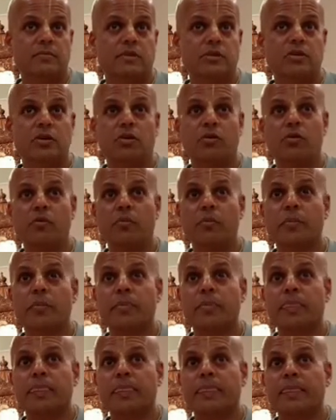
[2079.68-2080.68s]
So
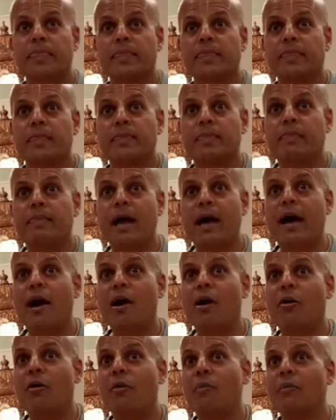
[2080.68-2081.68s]

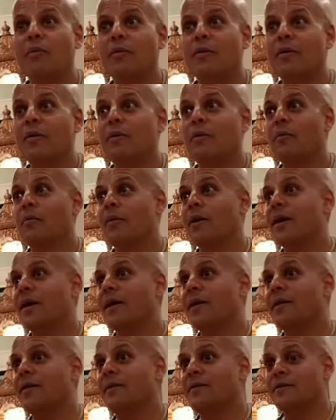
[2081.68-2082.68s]
now,
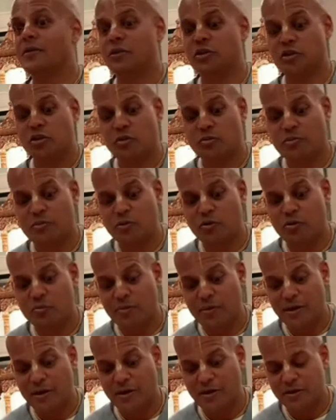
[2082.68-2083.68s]
when Srila
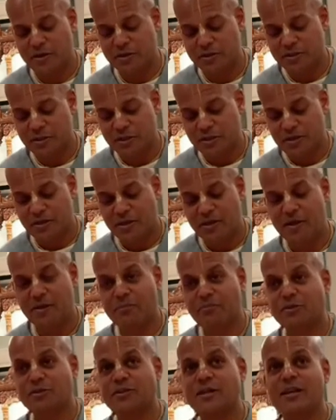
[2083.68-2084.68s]
Prabhupada is
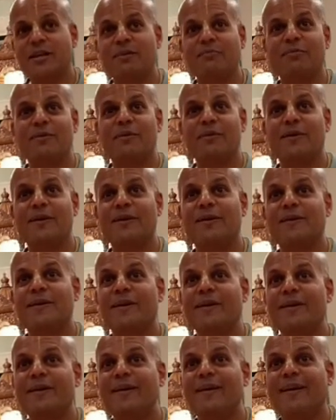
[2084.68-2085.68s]
presenting Bhagavad Gita,
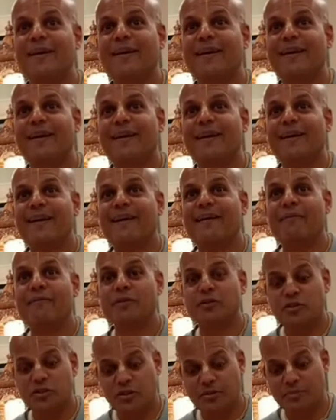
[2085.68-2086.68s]

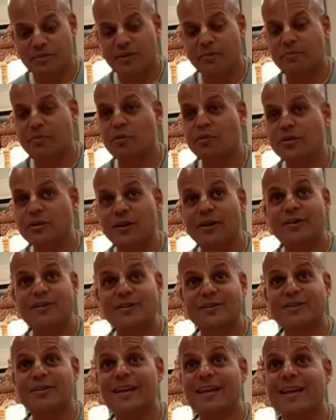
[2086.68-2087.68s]
we should be approaching,
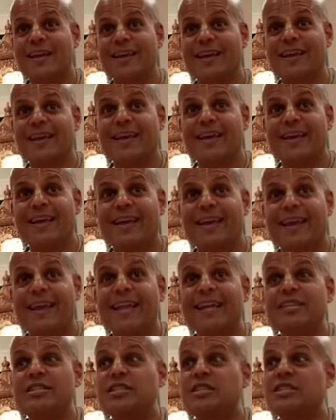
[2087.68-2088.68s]
understanding it
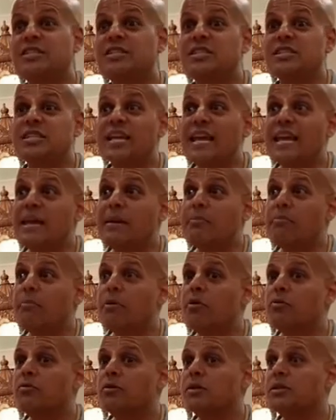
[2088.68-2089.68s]
has the same
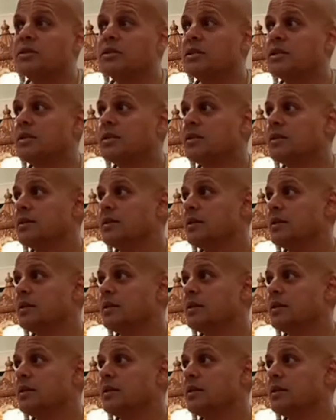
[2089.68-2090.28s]
potency